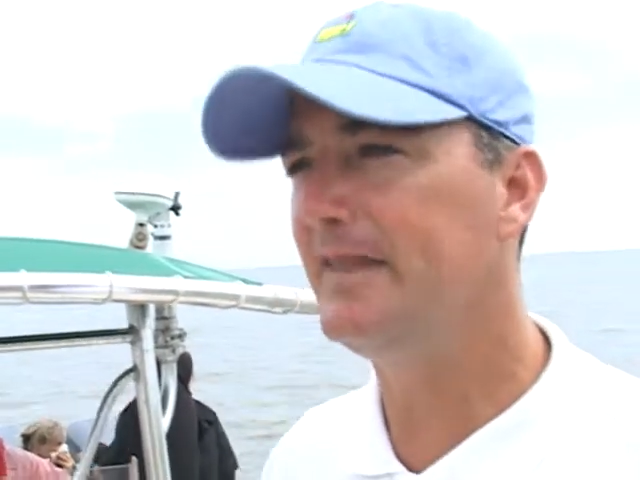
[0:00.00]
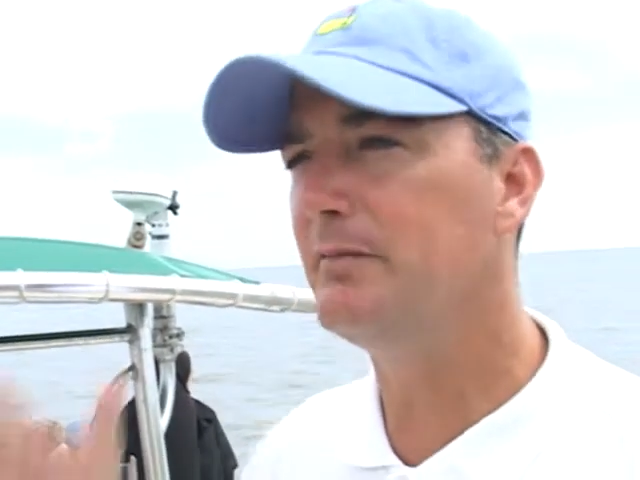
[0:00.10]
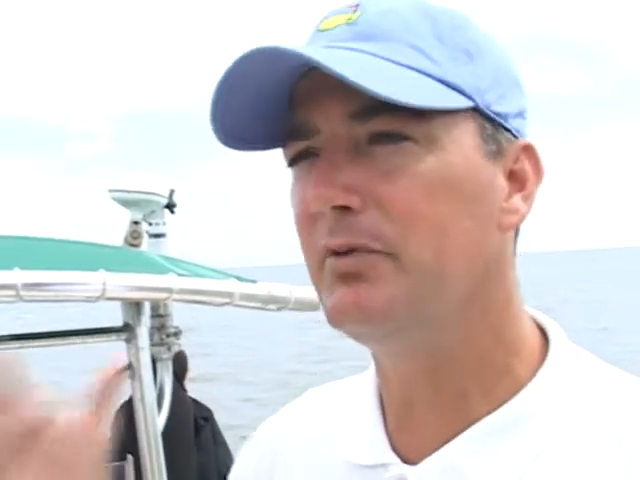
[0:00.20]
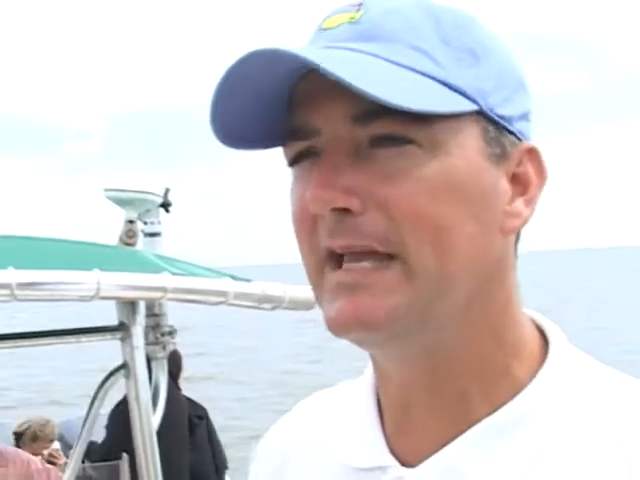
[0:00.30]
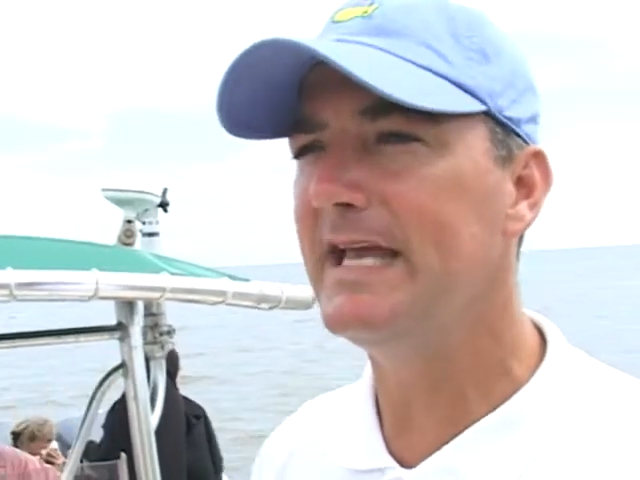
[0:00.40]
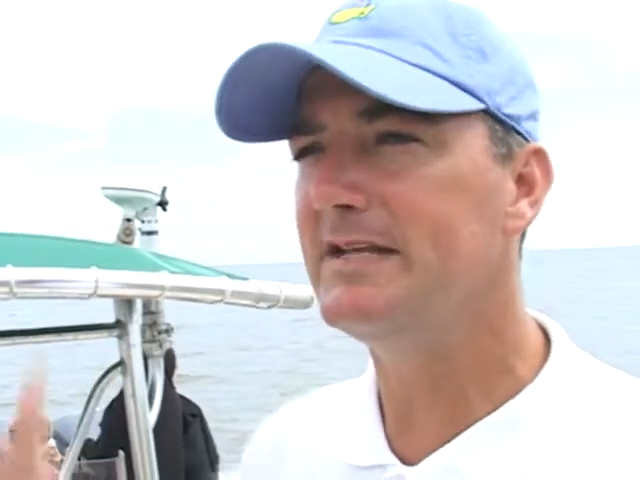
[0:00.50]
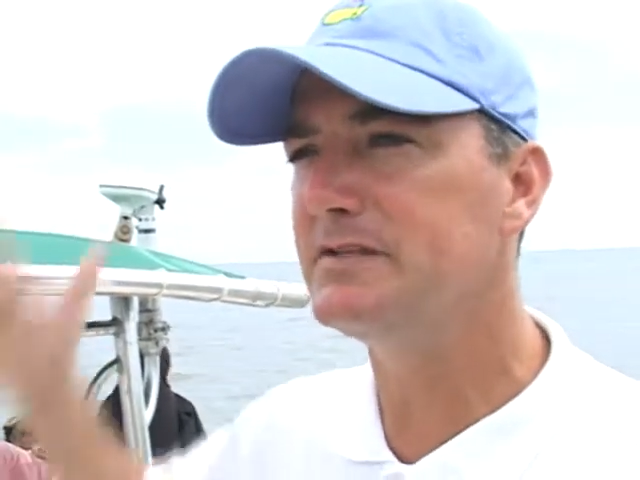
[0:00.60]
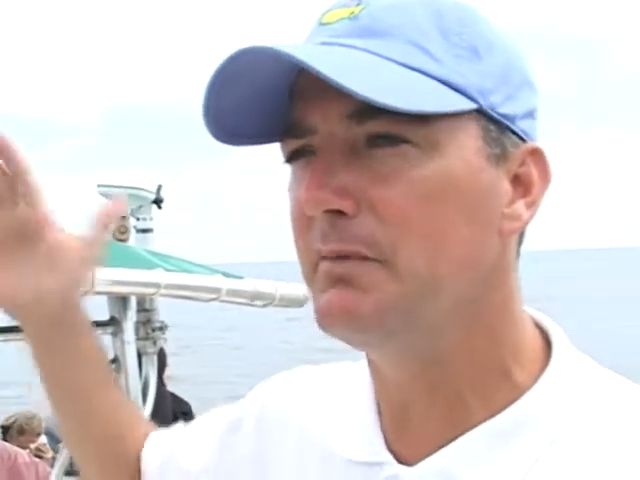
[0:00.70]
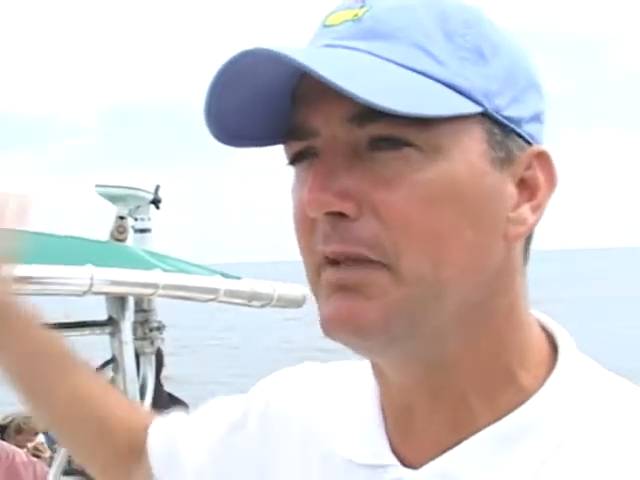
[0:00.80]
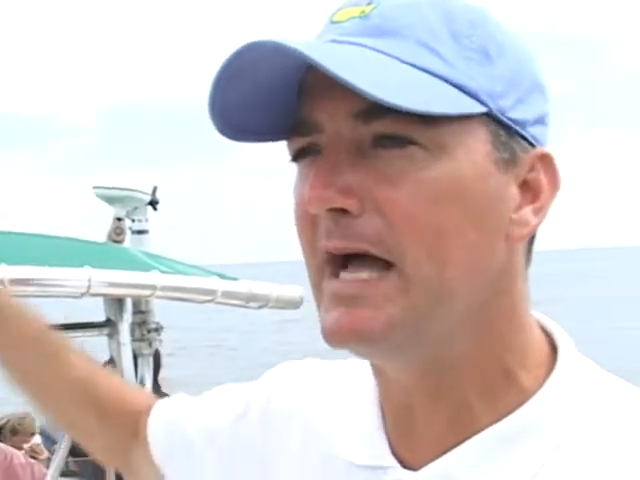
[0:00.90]
the plan is
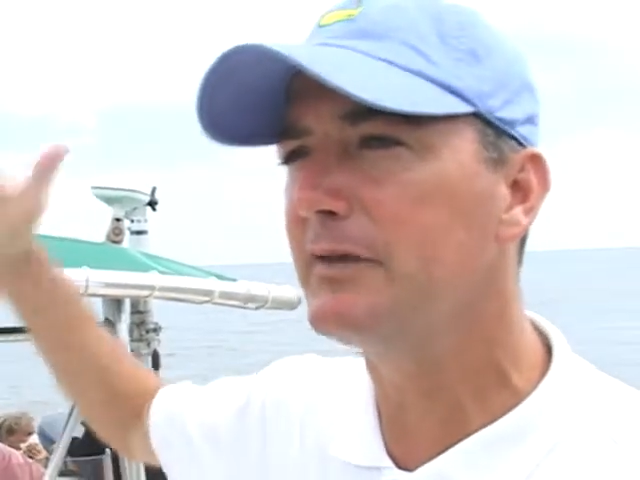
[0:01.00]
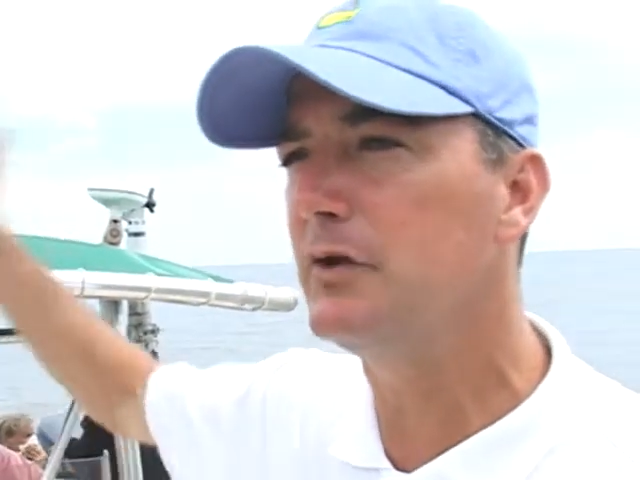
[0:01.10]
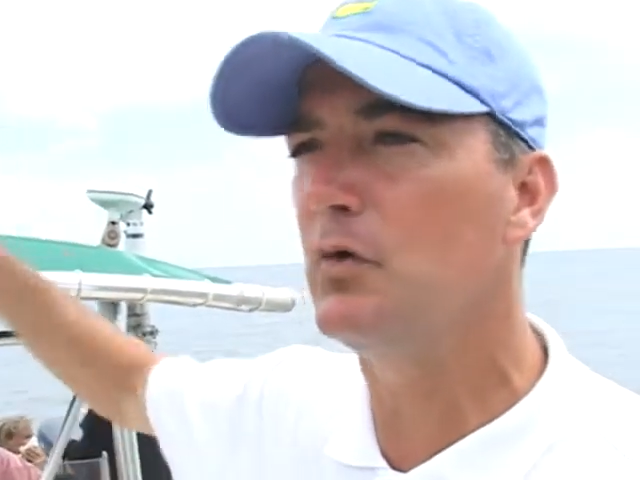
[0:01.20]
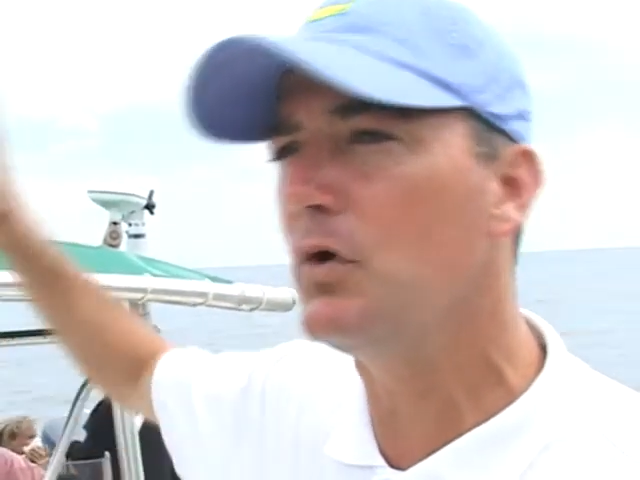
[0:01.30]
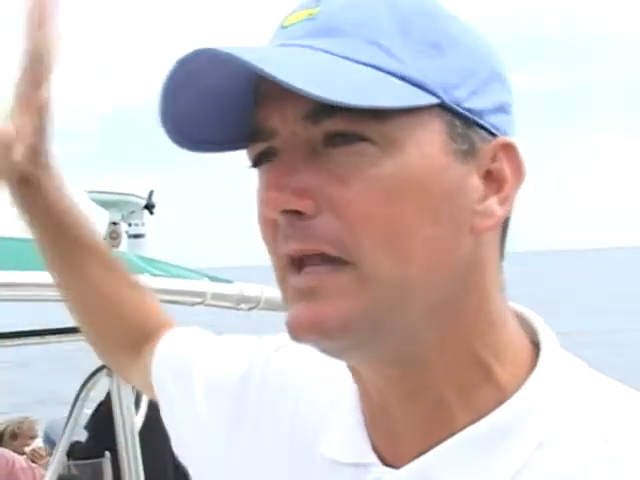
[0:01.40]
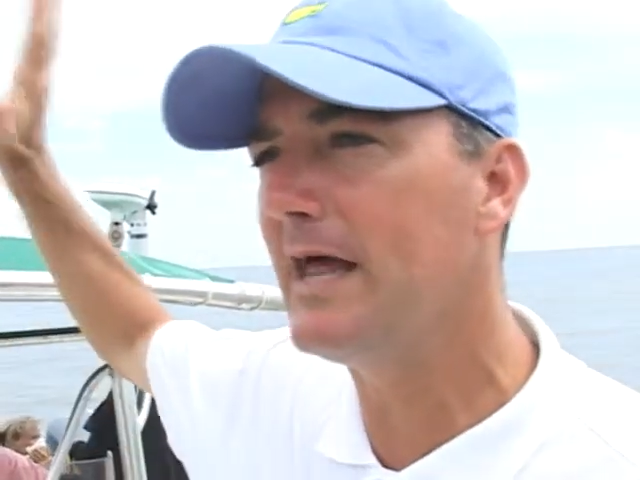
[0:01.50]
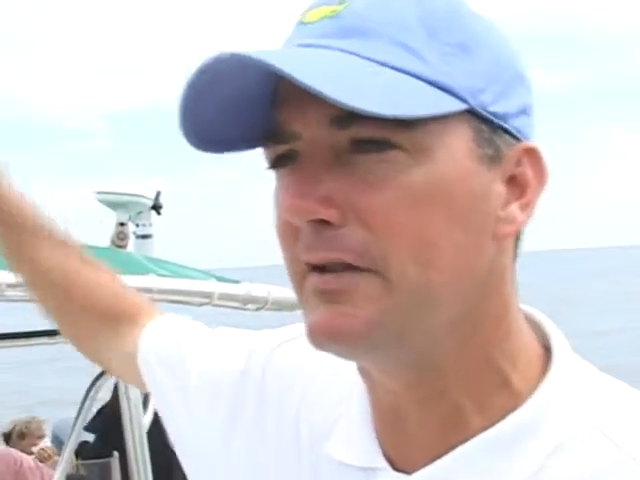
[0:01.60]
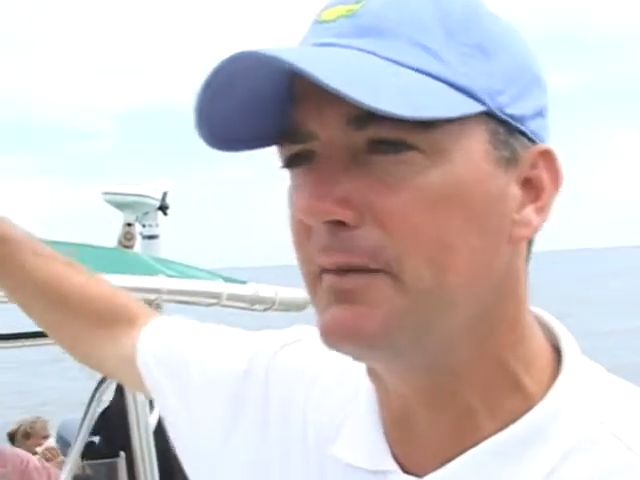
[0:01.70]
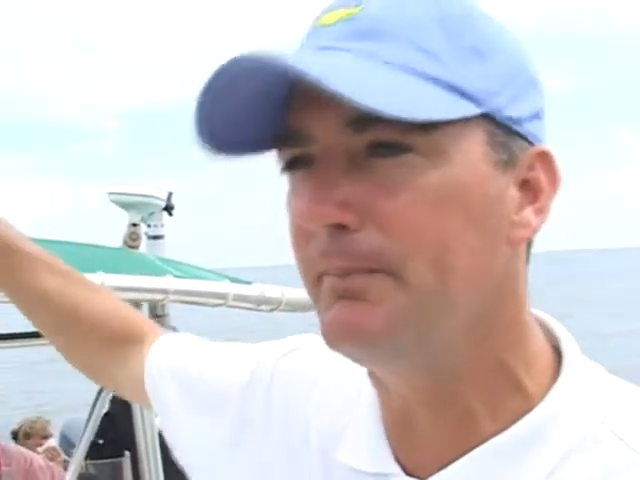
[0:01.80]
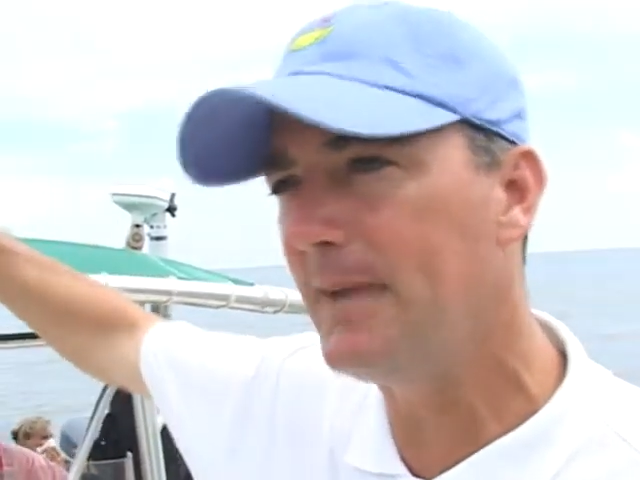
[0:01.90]
to block the oil out
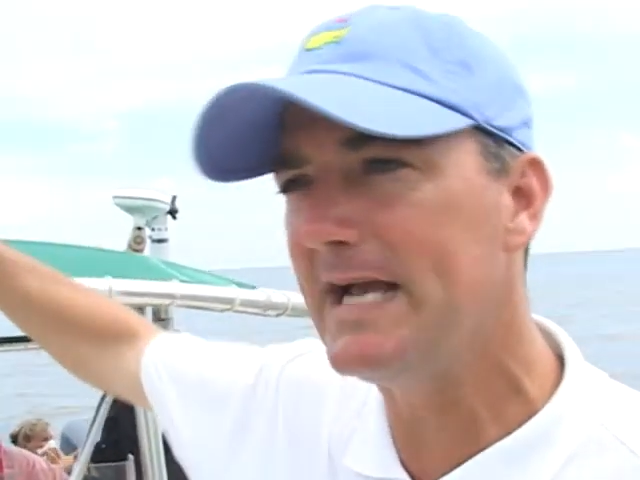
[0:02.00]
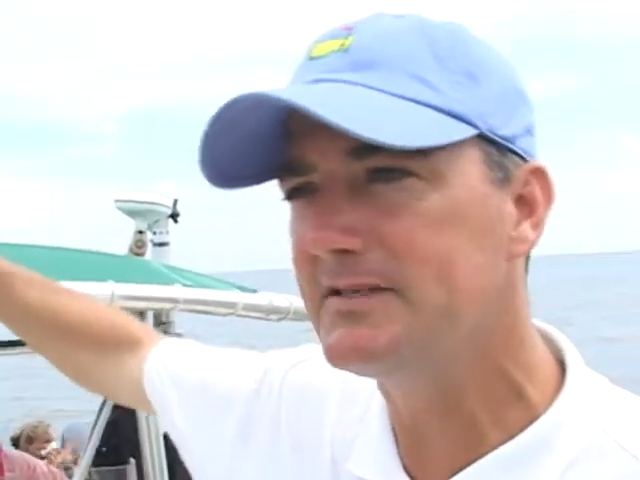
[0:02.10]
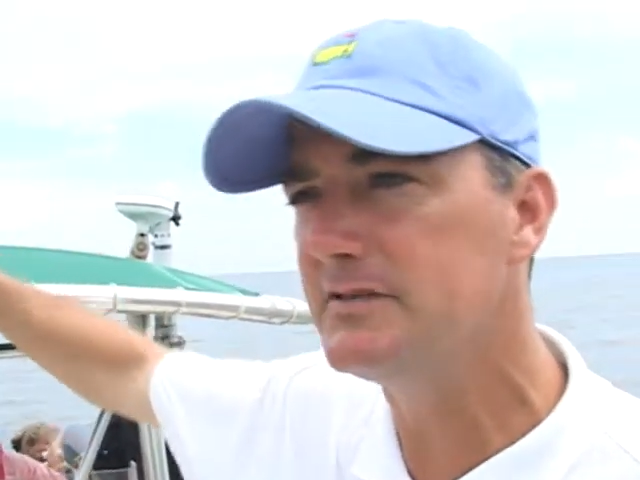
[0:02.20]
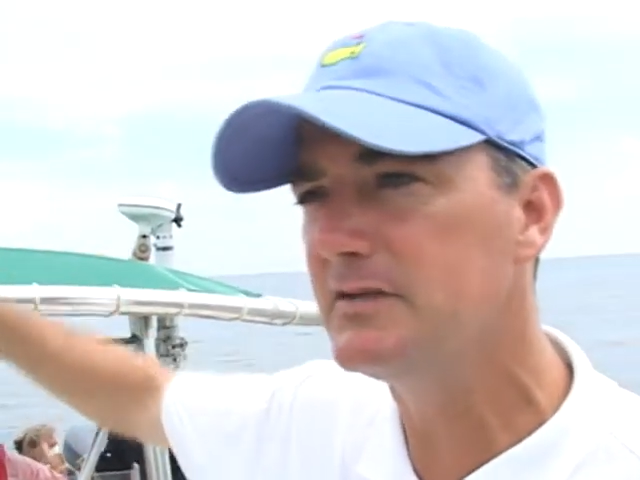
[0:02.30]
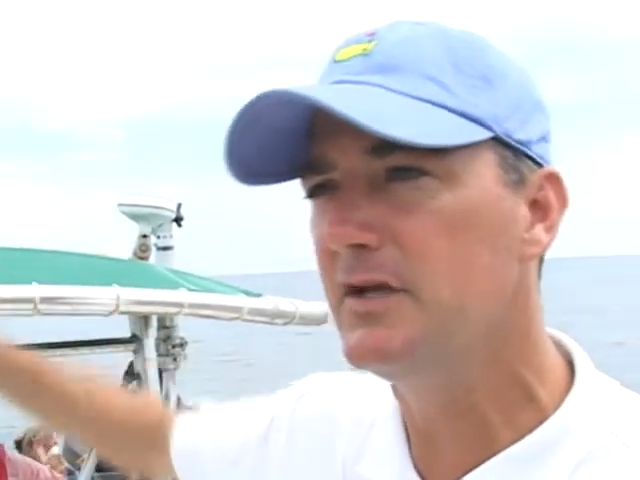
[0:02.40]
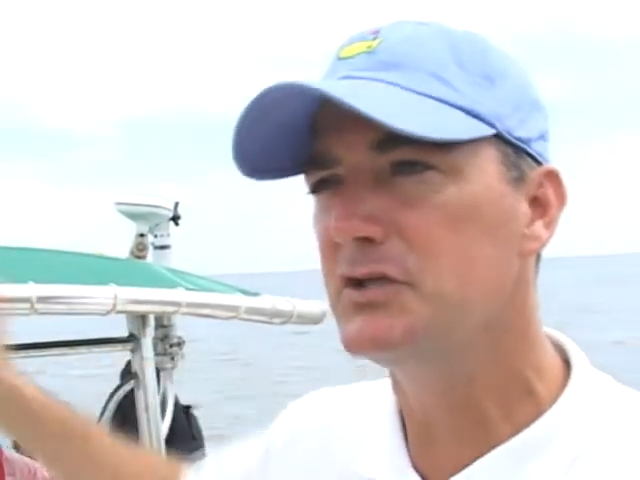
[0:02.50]
of the passes